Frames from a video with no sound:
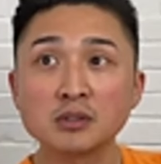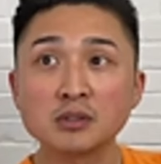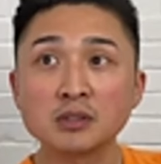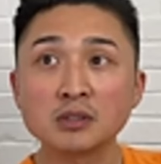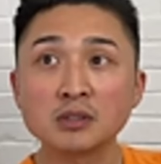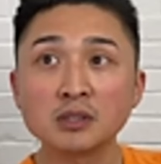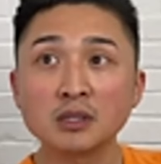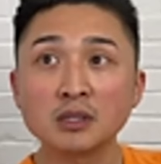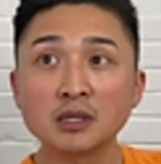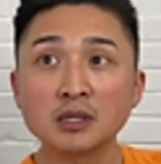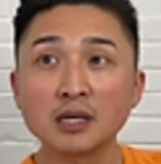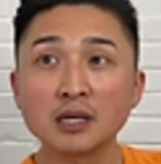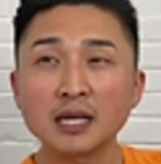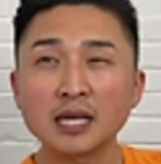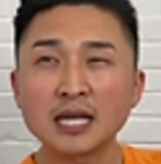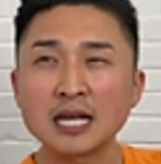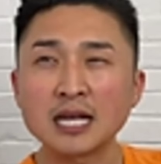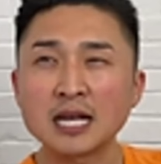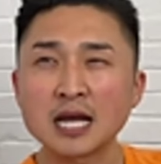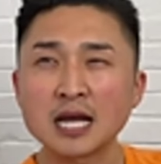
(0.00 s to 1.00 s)
like, what I
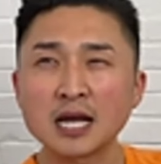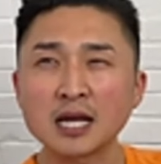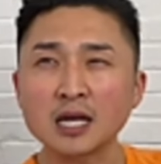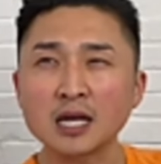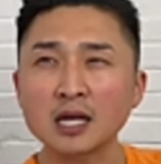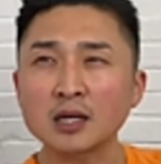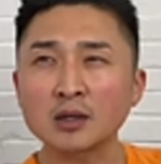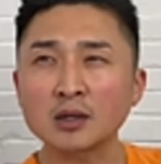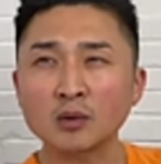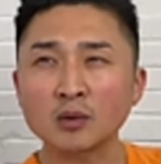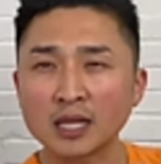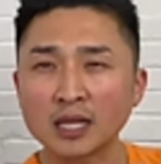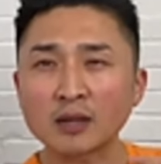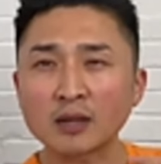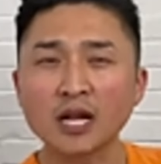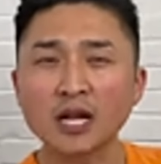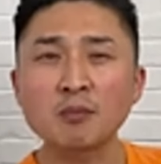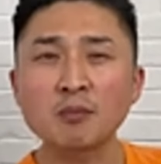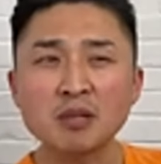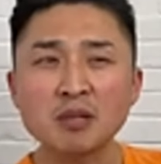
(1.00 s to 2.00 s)
mean by looking back at
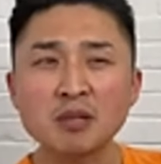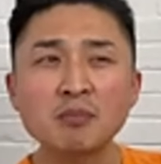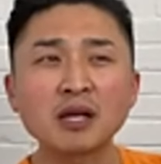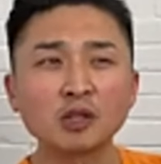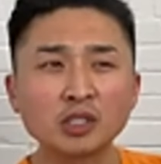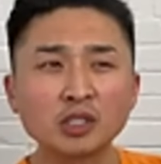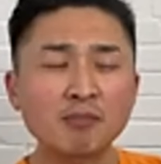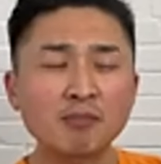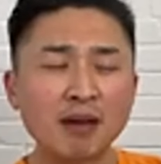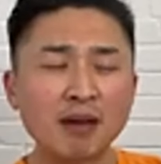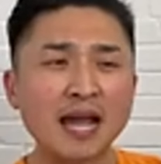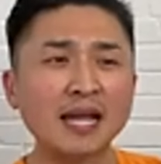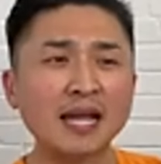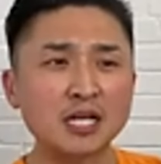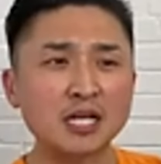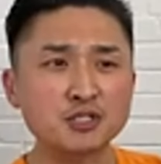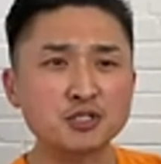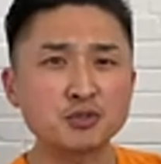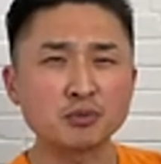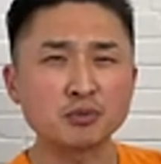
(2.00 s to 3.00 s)
you, like,
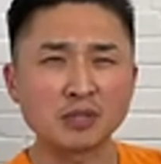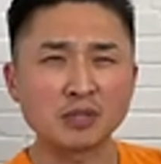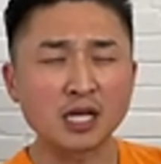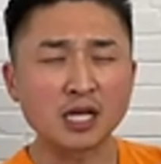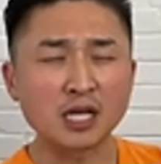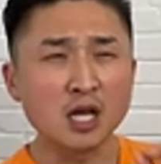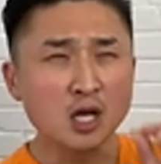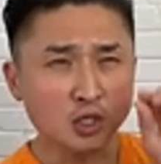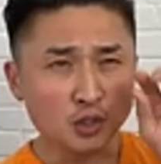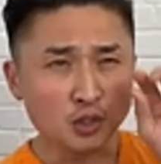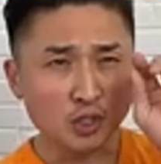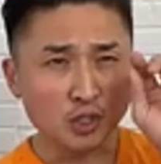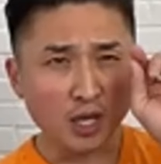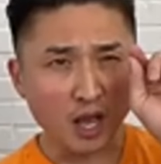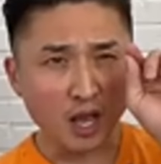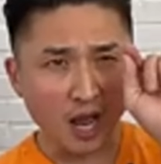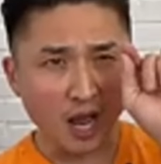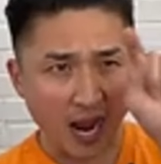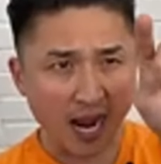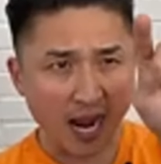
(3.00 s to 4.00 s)
I
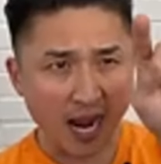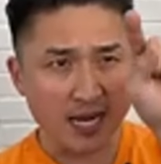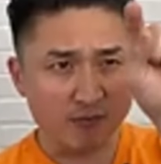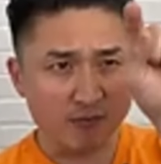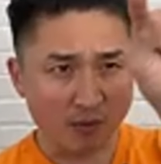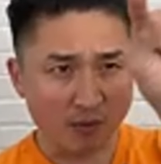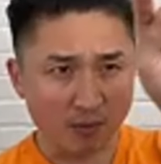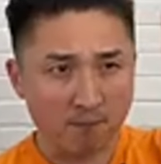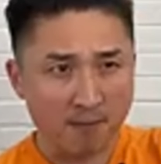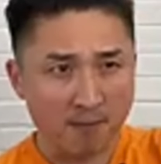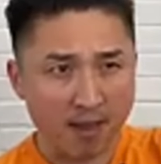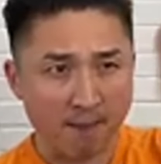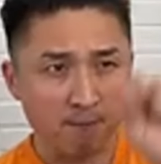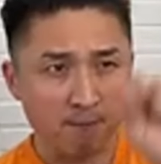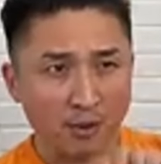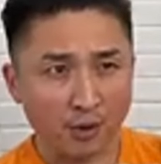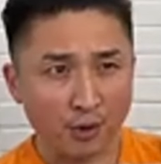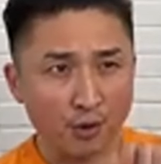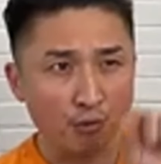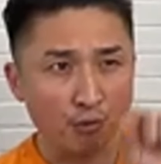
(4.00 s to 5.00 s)
remember
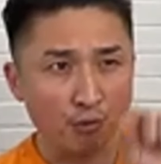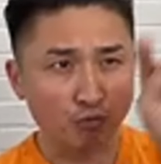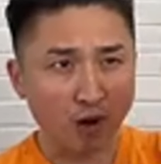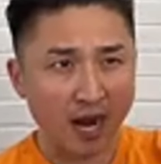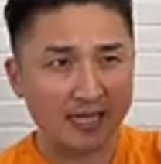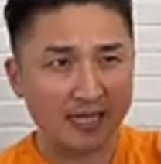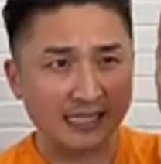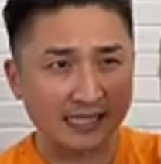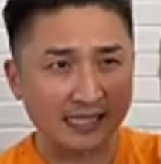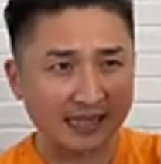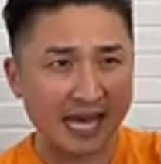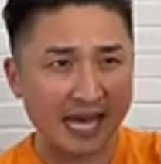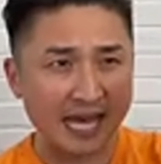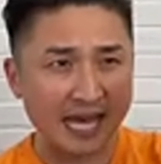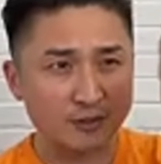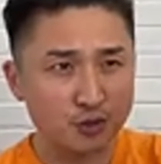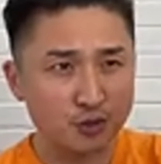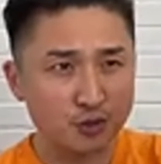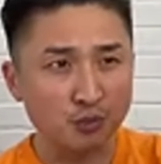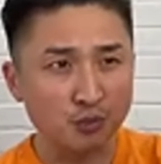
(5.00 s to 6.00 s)
writing that 2
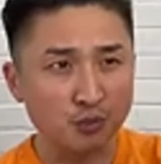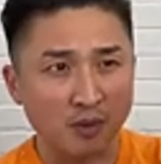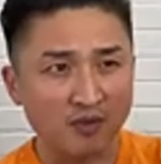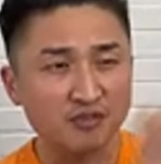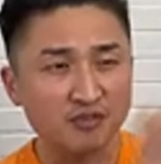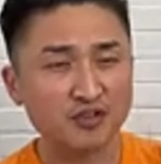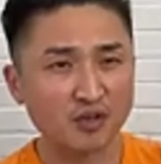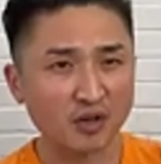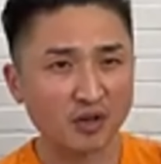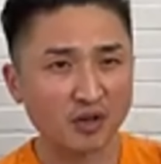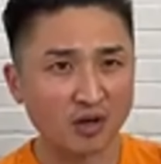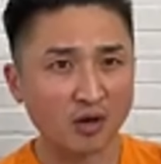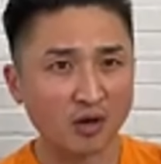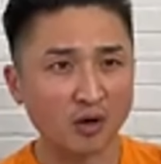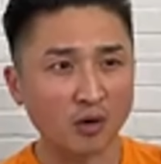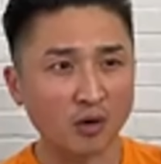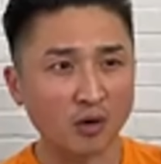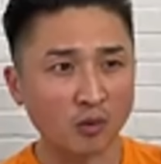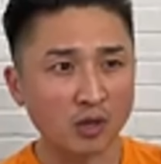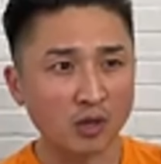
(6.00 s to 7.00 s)
months ago
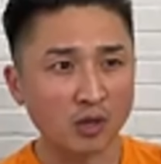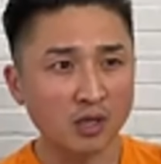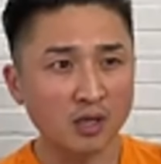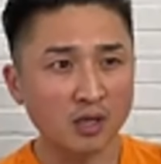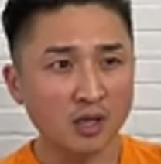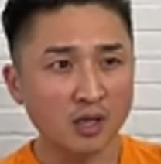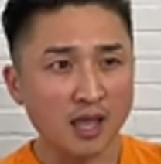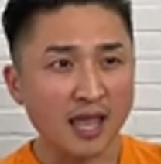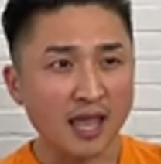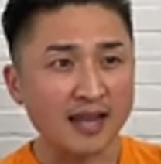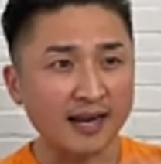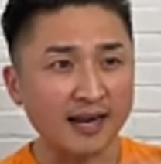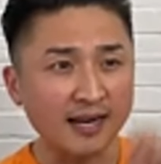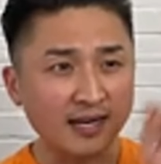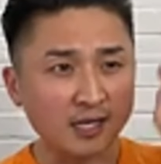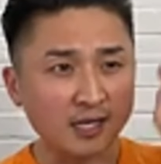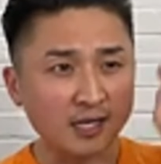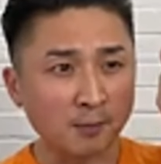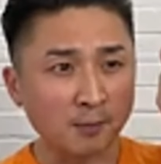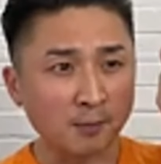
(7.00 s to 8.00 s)
and I
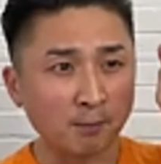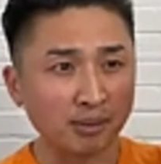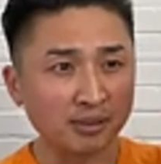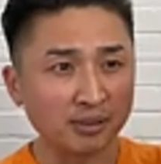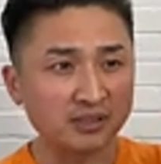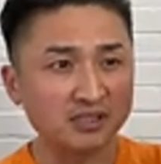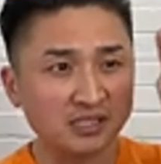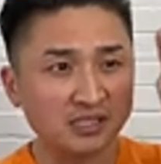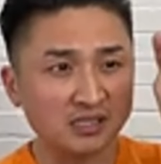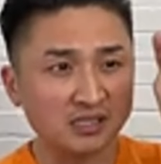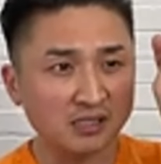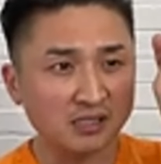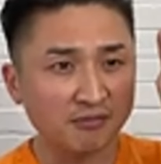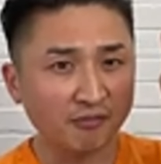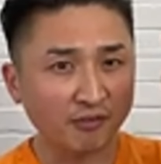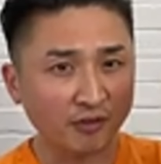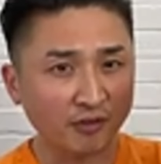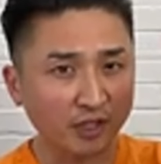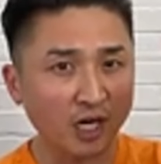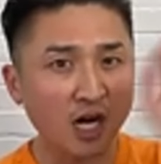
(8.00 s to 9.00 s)
completely forgot about
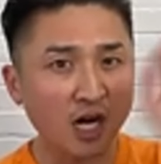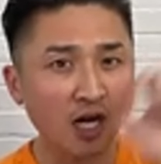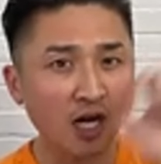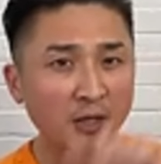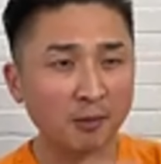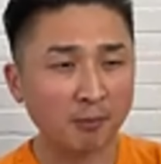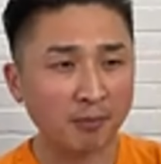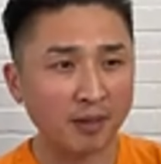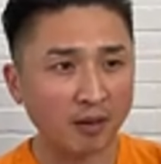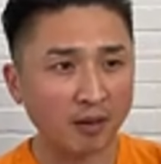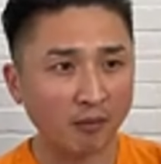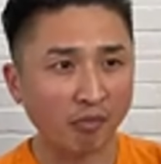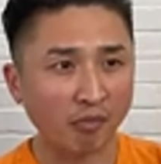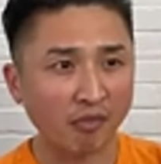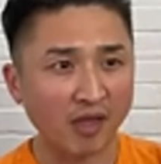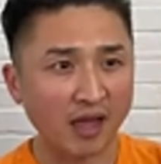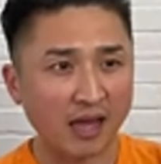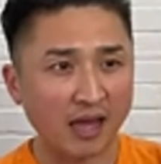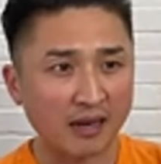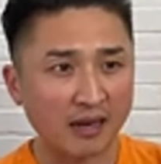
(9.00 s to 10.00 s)
that.
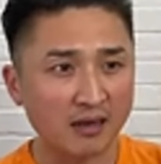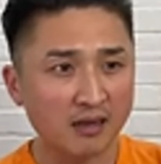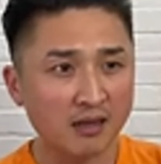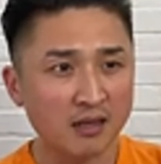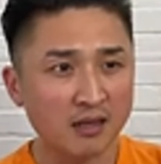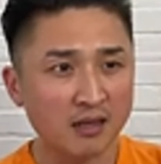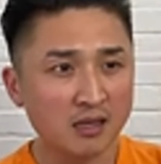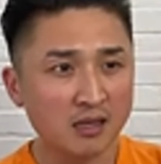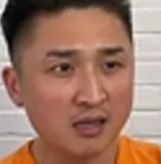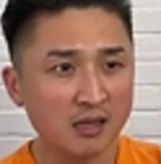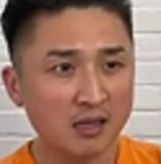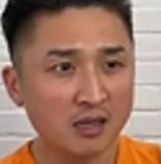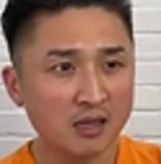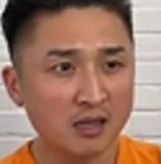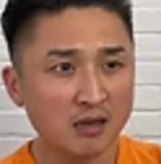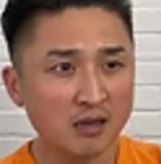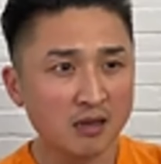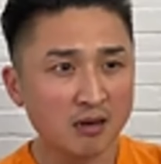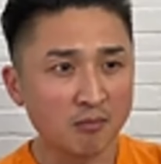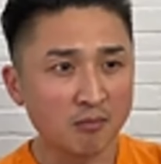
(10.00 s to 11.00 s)
But
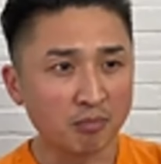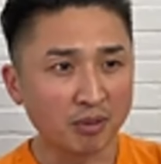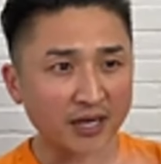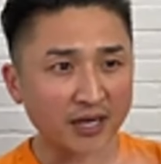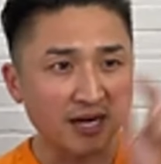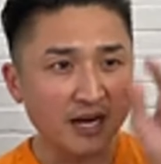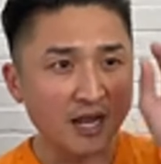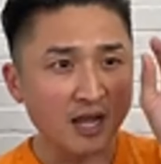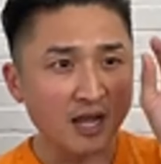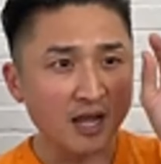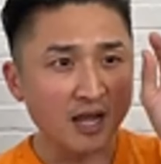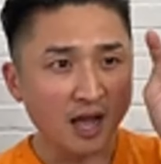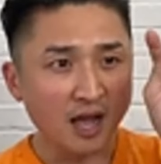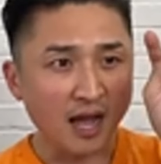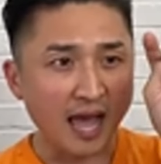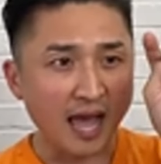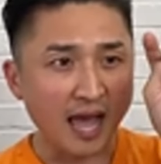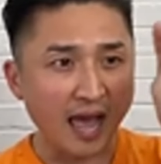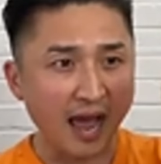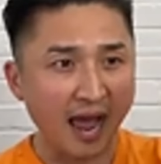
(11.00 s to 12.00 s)
after
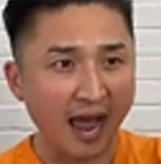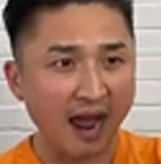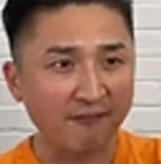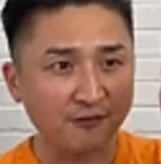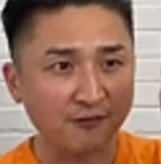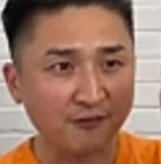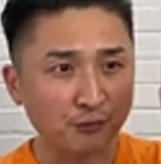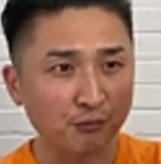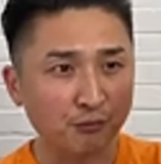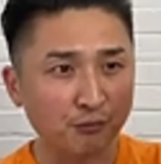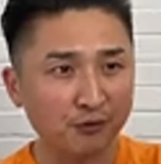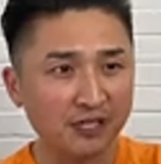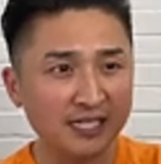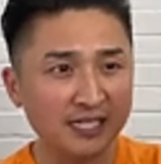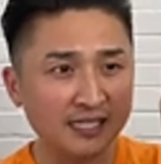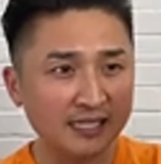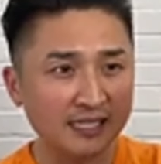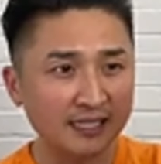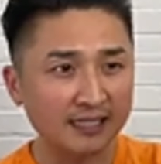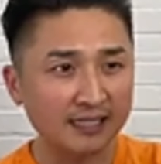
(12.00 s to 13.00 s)
reading it again,
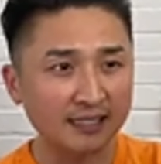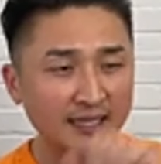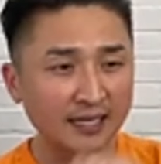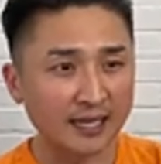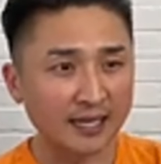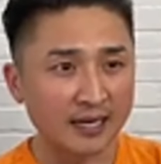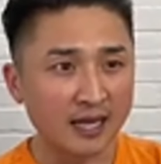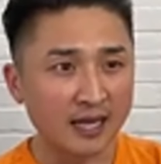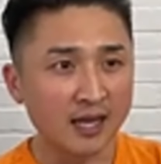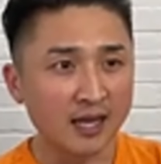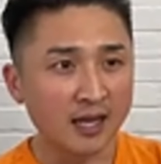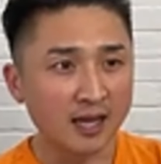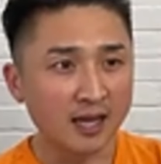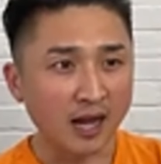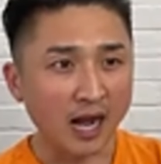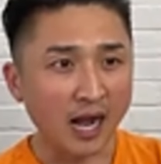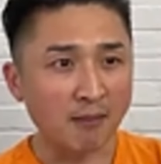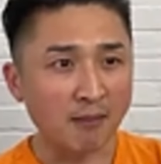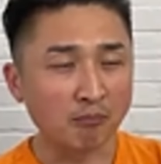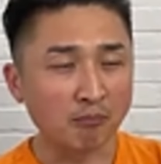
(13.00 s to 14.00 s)
I'm blown
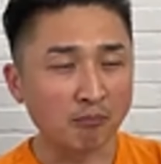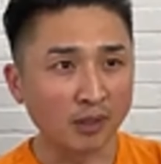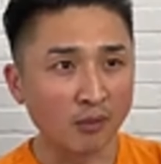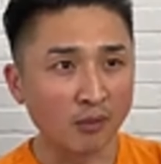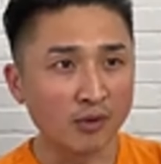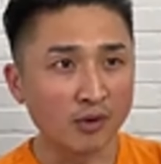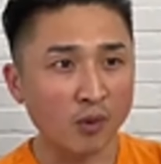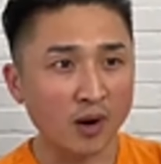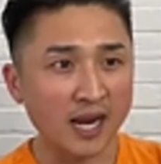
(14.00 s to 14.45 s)
away